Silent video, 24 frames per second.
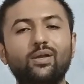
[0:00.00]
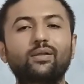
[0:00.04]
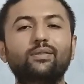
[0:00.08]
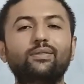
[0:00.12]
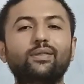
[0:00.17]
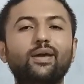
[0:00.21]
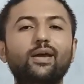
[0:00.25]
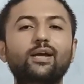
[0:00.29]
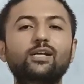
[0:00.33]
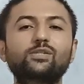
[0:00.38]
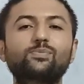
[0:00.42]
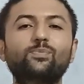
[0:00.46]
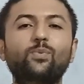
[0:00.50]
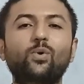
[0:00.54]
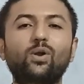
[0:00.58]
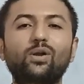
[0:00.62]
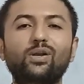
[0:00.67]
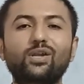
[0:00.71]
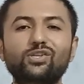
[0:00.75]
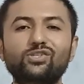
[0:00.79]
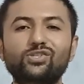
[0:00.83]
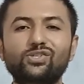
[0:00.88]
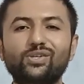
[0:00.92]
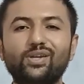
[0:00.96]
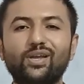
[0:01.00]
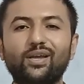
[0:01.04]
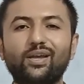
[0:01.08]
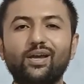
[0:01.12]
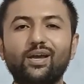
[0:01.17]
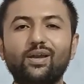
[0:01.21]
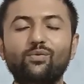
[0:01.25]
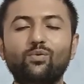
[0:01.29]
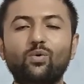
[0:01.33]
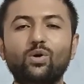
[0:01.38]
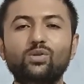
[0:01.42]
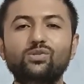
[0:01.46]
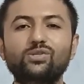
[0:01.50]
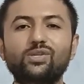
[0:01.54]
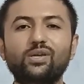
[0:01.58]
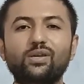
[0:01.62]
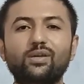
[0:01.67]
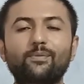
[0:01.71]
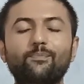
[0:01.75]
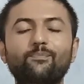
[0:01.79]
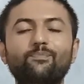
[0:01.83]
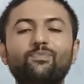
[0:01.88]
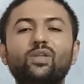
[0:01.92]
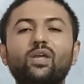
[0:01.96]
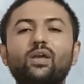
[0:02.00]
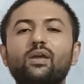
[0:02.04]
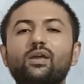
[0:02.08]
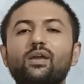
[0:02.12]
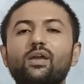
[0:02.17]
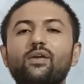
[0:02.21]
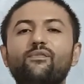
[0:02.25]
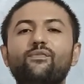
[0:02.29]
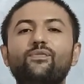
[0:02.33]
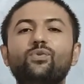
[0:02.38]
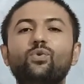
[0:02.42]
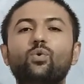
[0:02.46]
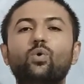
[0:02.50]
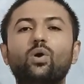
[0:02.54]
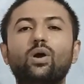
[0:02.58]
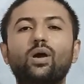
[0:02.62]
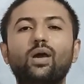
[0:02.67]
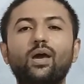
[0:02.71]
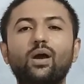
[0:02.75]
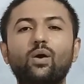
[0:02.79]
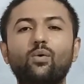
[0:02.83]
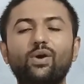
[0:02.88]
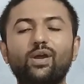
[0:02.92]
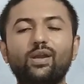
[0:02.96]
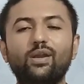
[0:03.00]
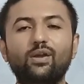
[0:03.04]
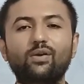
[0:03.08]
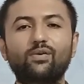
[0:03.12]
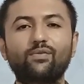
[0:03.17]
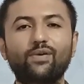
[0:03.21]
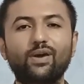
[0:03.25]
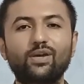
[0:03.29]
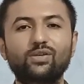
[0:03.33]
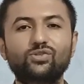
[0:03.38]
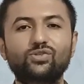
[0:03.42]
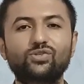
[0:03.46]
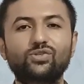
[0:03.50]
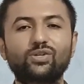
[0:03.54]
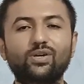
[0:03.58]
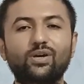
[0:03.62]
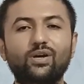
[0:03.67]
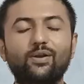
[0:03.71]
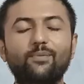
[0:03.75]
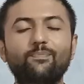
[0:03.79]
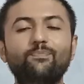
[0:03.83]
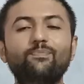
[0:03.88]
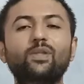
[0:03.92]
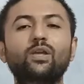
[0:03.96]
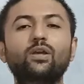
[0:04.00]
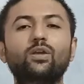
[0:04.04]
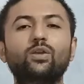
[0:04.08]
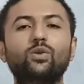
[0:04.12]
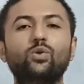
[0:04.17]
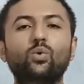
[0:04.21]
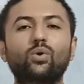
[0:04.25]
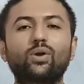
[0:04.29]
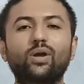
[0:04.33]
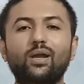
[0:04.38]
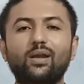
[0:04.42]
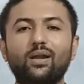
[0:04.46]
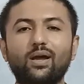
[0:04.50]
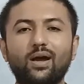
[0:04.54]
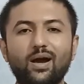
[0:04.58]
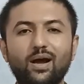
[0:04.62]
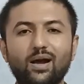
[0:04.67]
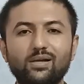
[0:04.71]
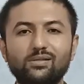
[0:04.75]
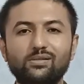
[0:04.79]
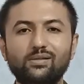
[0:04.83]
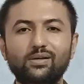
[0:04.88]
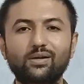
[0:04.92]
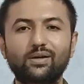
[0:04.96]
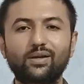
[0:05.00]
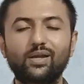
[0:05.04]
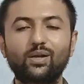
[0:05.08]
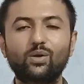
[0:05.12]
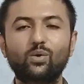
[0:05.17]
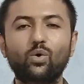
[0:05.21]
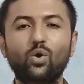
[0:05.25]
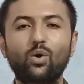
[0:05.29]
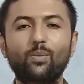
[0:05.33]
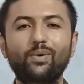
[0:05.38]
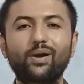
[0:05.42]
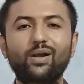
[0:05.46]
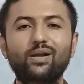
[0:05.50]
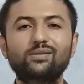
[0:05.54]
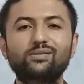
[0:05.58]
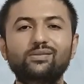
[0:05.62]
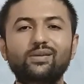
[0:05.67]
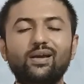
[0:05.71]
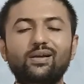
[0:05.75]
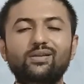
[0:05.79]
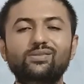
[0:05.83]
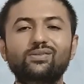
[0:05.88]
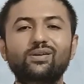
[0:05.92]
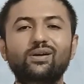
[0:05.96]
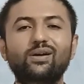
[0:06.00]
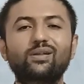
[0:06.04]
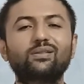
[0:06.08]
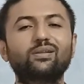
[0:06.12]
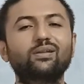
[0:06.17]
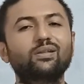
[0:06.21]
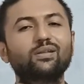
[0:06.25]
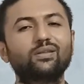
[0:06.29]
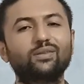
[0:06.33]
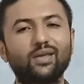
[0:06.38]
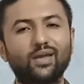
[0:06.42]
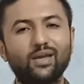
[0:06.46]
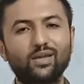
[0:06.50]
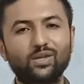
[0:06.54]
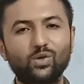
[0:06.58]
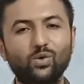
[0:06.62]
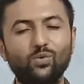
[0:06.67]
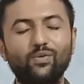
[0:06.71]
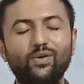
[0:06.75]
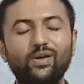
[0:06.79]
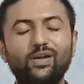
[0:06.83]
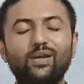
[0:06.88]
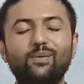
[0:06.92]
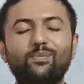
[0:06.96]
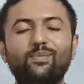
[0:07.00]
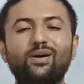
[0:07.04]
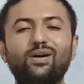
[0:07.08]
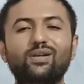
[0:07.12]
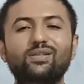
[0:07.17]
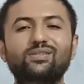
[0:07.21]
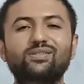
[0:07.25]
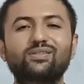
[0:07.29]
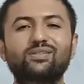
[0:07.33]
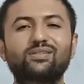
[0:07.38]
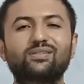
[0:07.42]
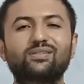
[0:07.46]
Thanks for listening and watching. If you have any question, you can ask in comment section. Thank you very much.